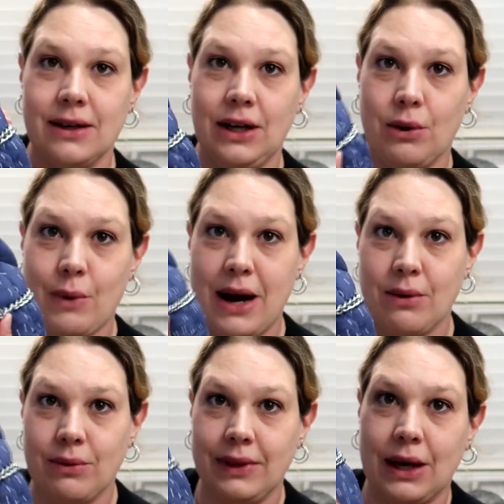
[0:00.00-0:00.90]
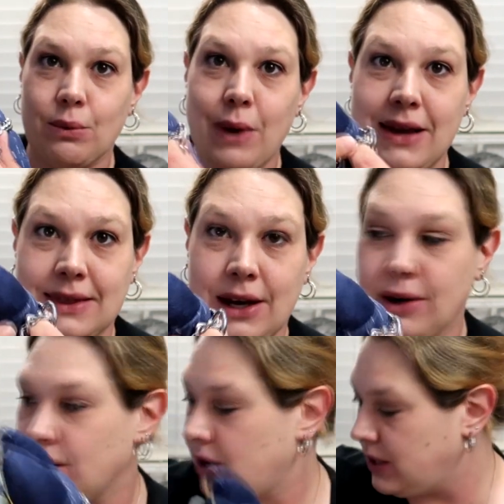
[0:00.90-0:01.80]
right
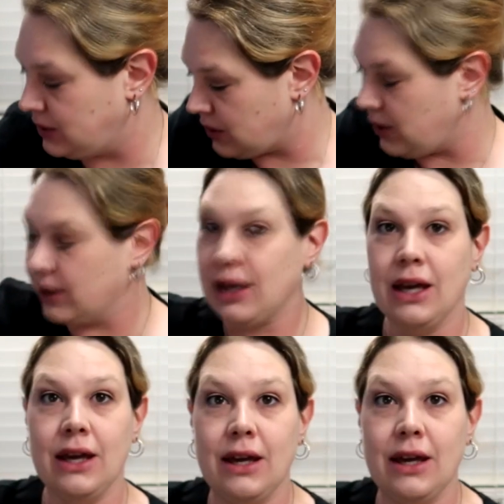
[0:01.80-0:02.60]
there on a dog.